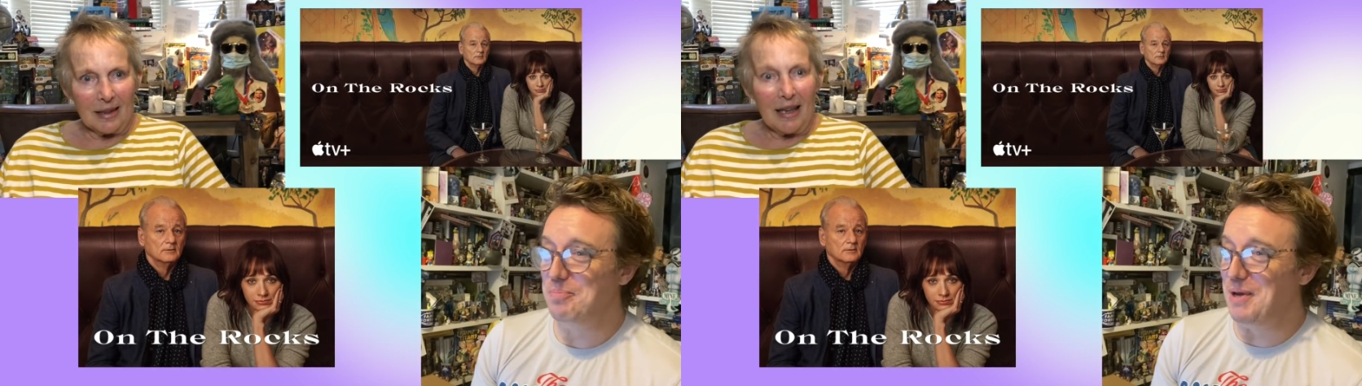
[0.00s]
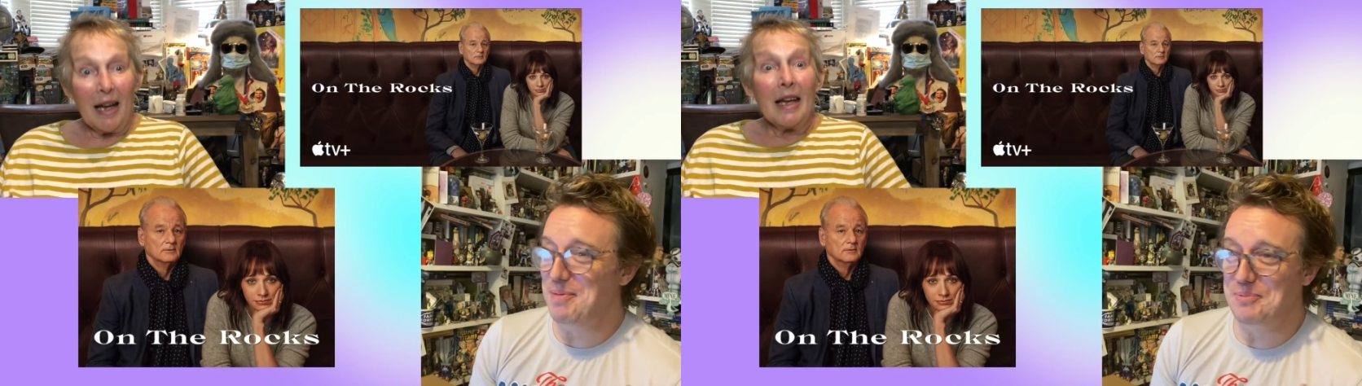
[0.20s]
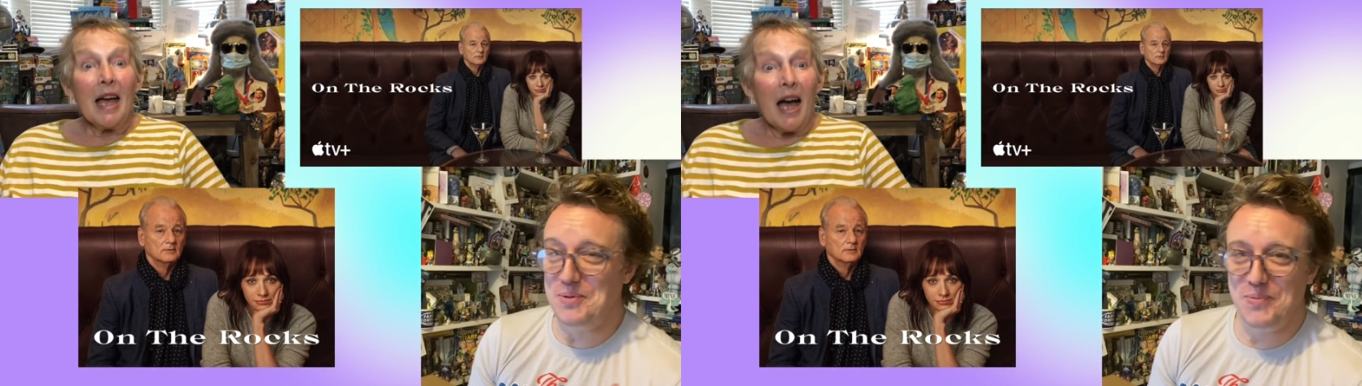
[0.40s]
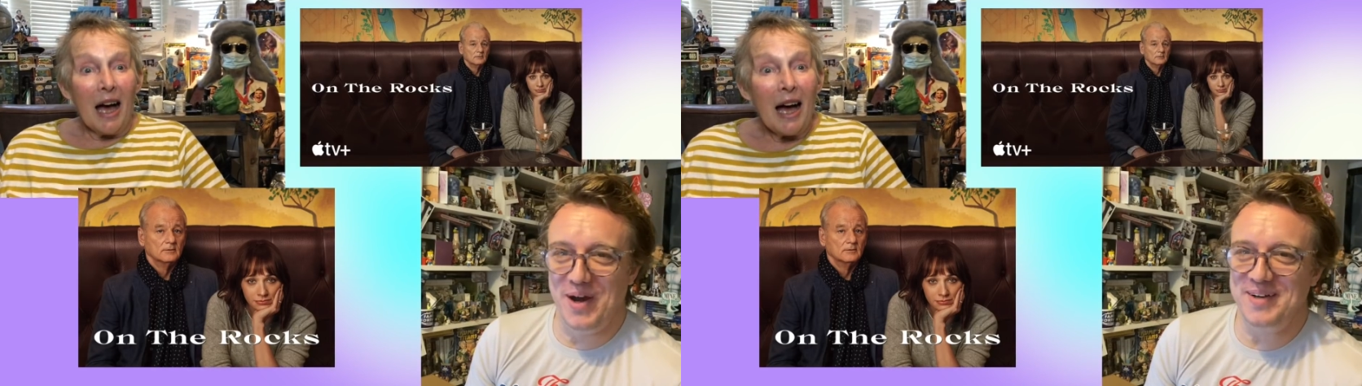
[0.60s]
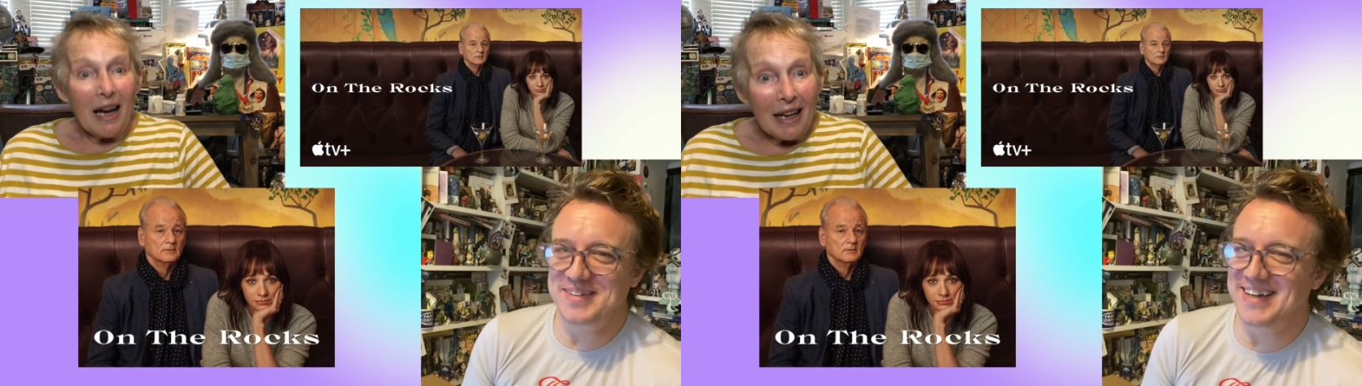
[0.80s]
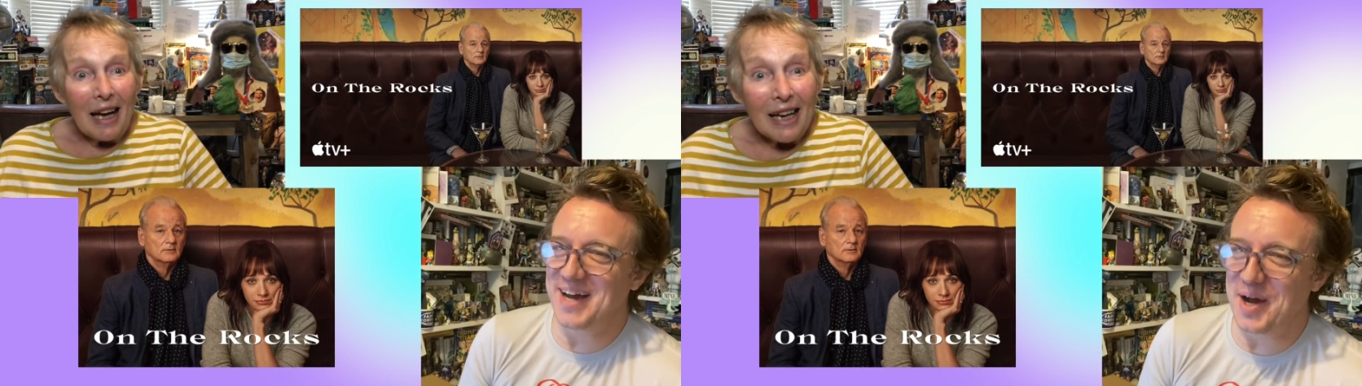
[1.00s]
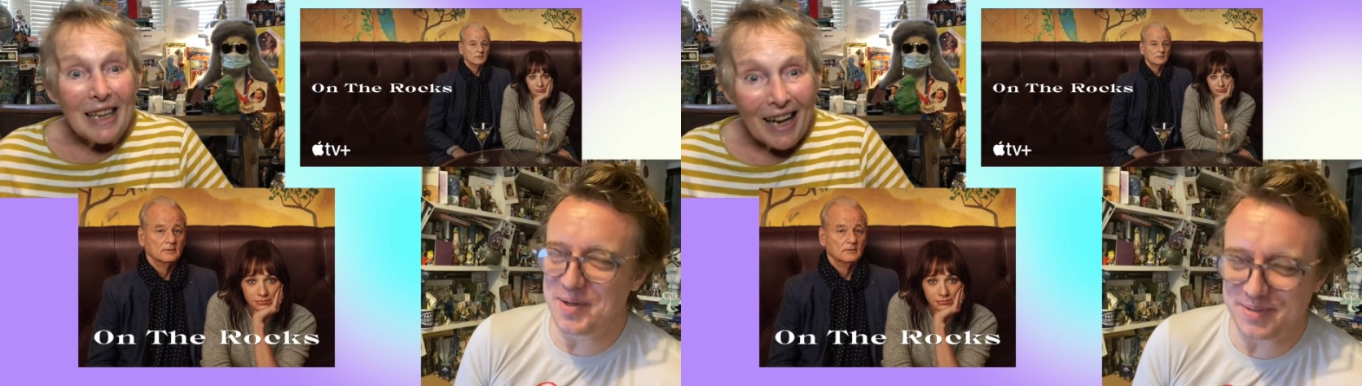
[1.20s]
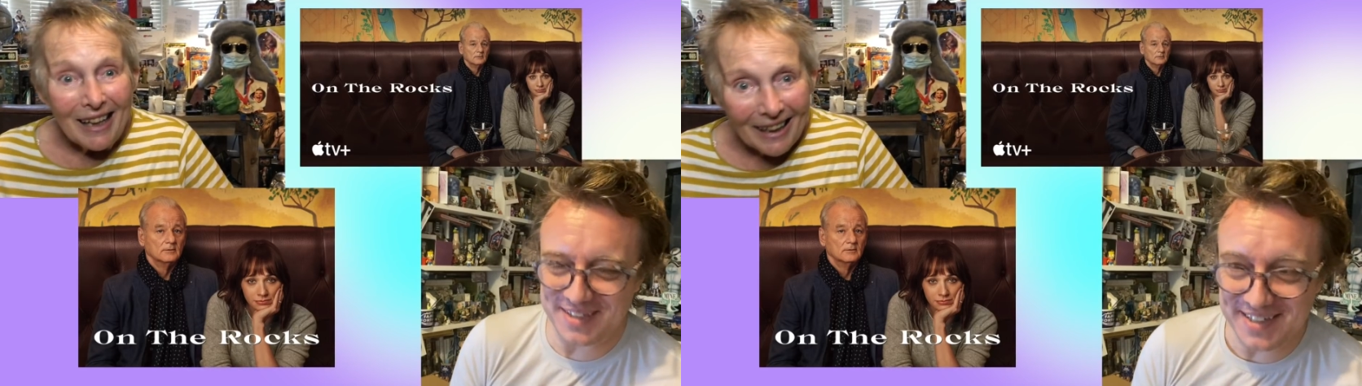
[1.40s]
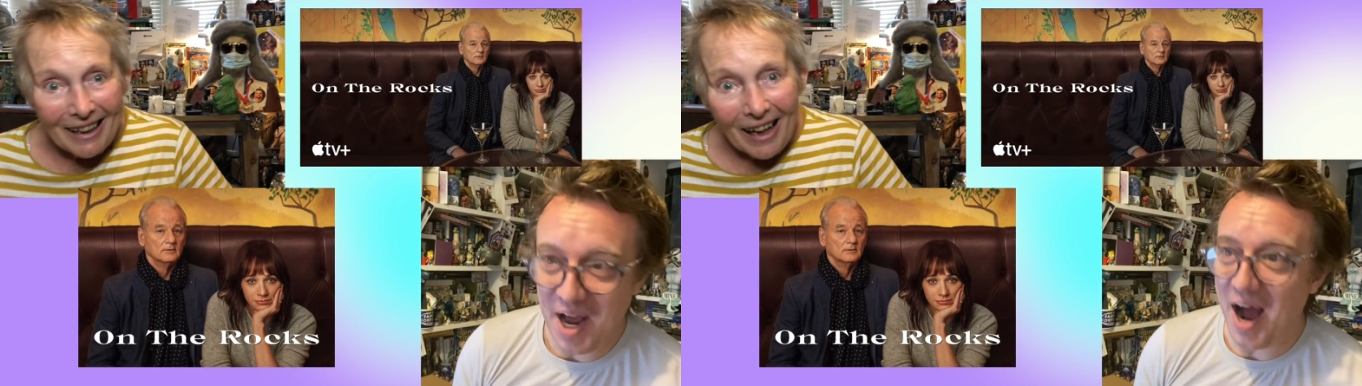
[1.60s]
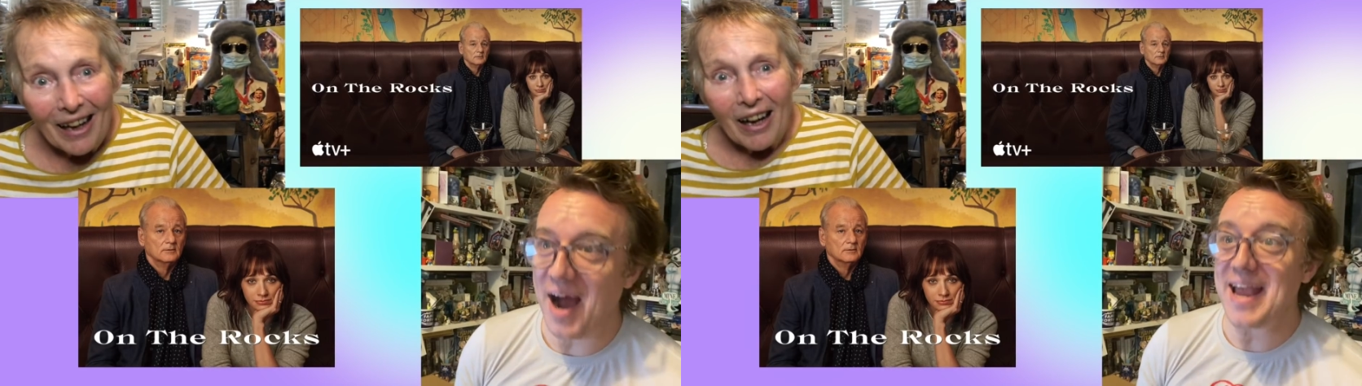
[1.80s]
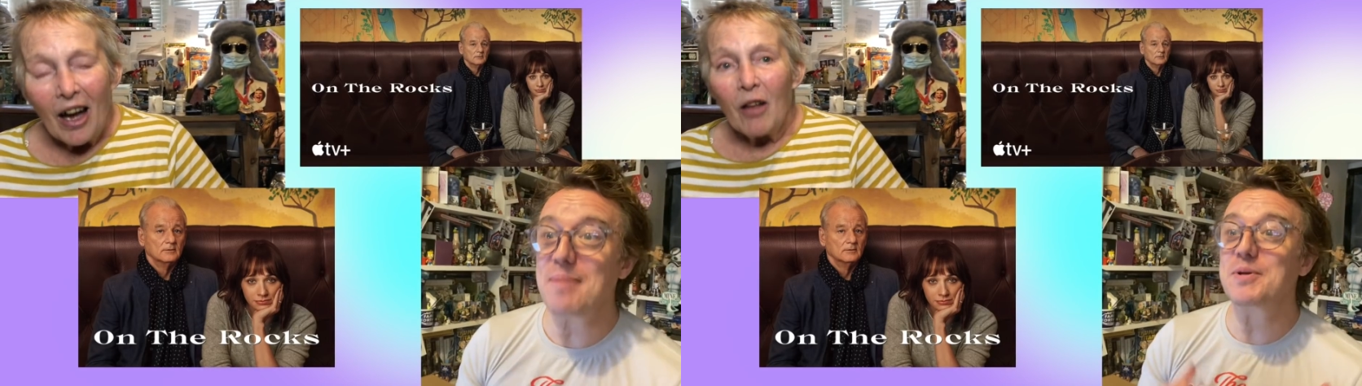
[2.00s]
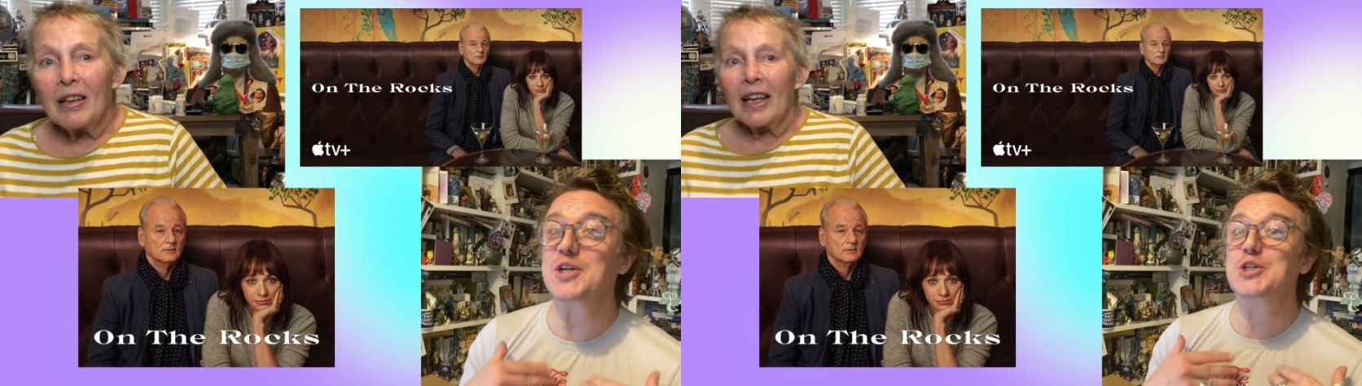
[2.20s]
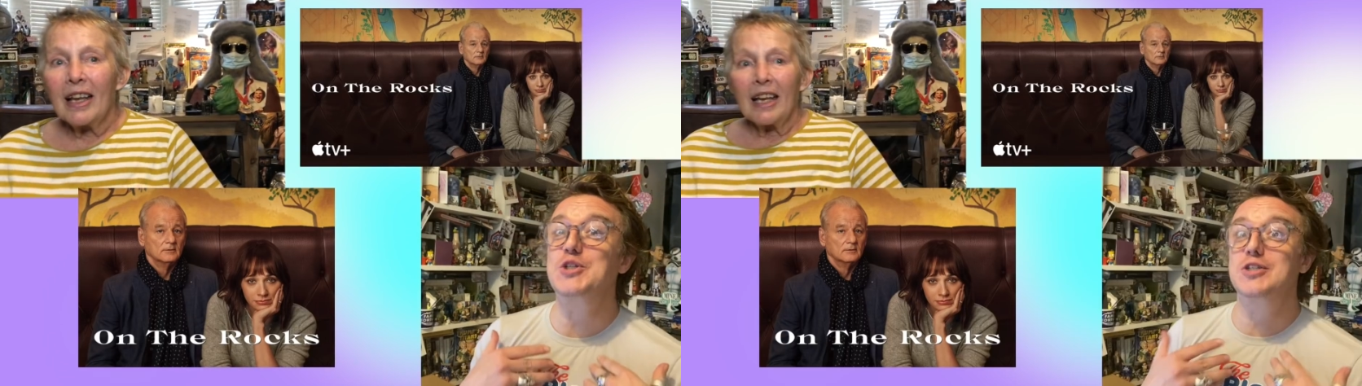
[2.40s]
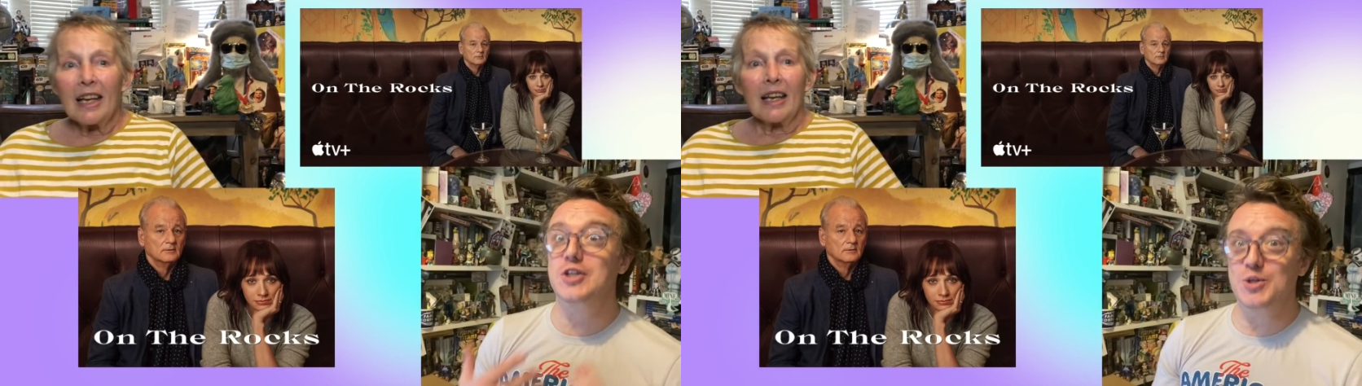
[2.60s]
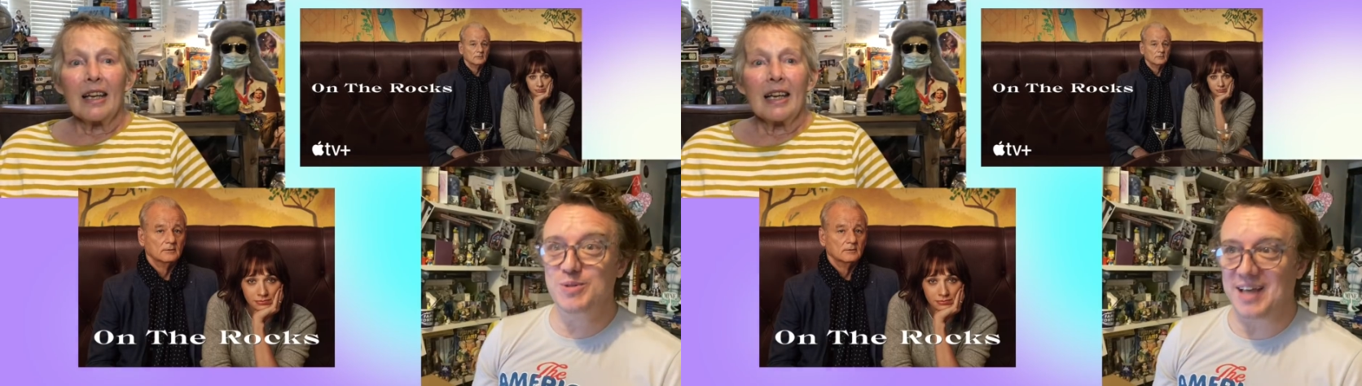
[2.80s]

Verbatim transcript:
Speaker 1: people won't." I am going to do